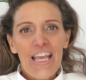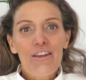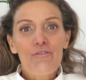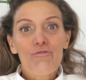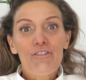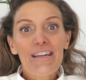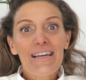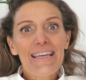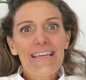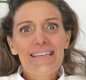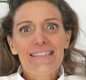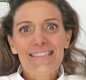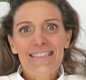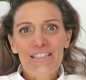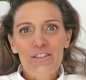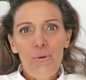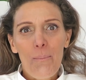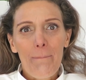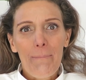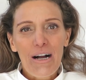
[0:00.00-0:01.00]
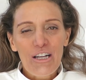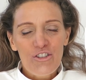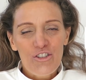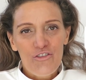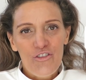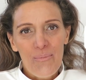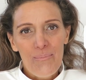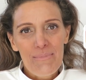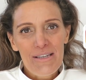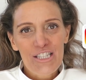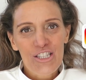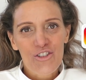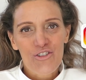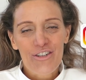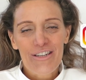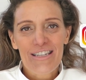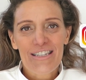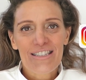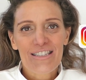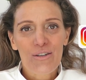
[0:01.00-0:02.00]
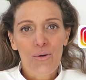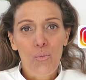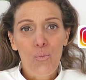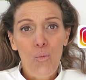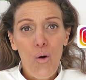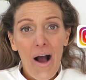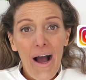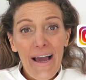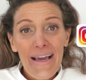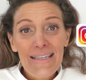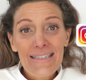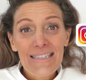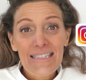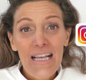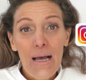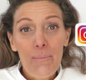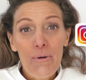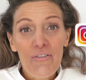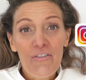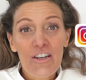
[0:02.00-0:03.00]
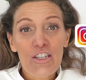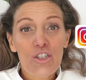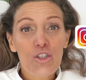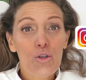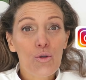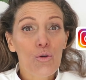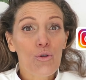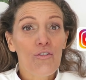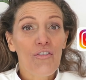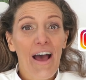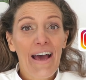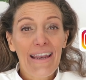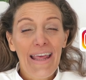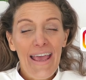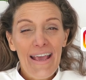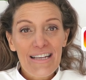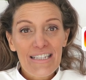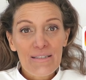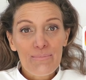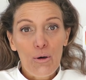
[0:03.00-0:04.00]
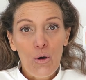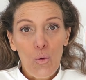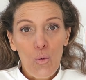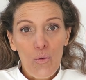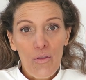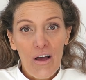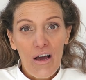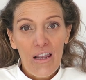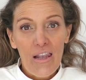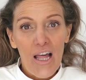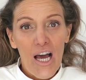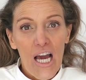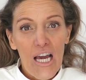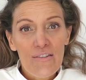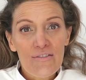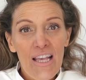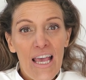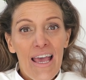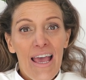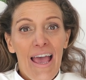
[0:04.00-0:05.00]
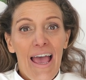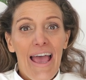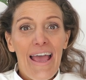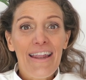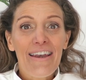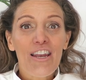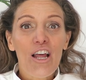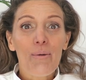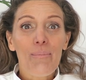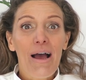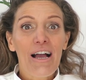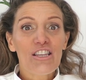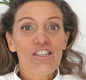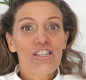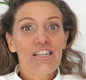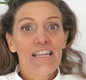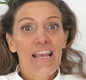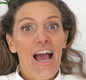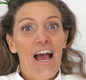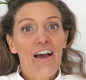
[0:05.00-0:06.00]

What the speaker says: It really is still much of a mystery as to why some of us who have had eczema all our lives end up actually